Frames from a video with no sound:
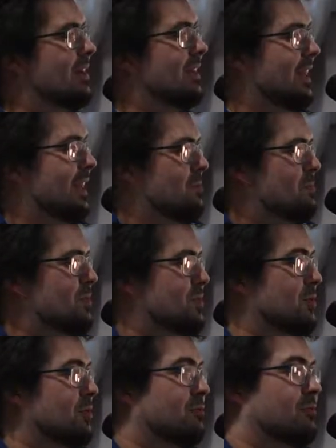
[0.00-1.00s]
cape is
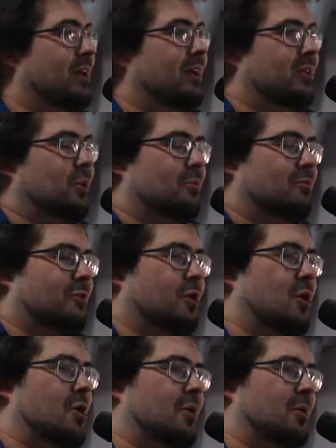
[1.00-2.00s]
they're afraid they'll be
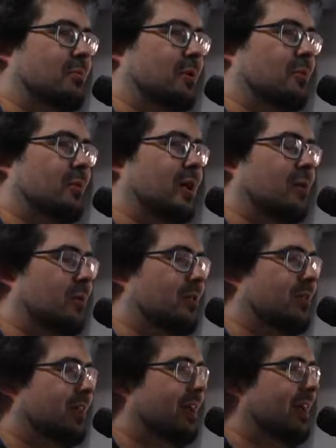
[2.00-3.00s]
forgotten about when I
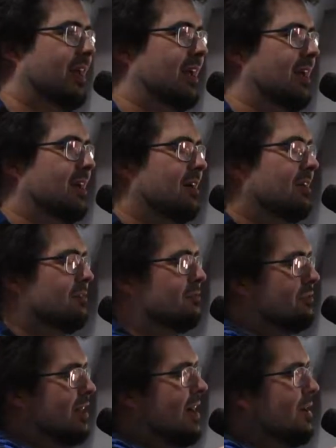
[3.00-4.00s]
one day
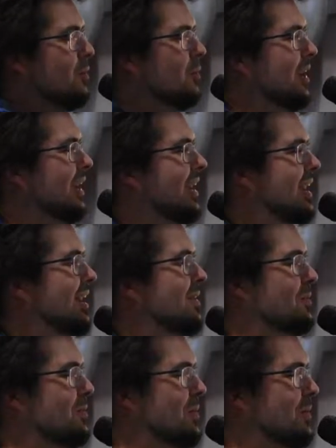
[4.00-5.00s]
fly away. I
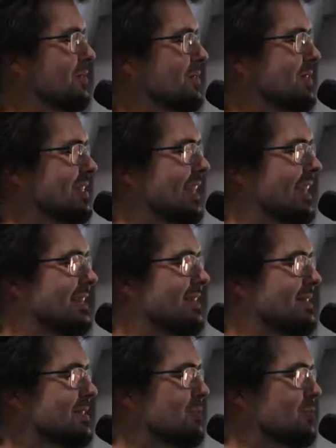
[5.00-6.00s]
don't know how to say
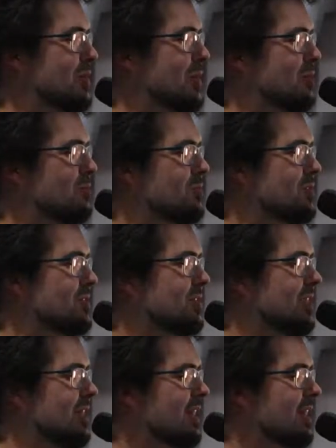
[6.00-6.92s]
that sometimes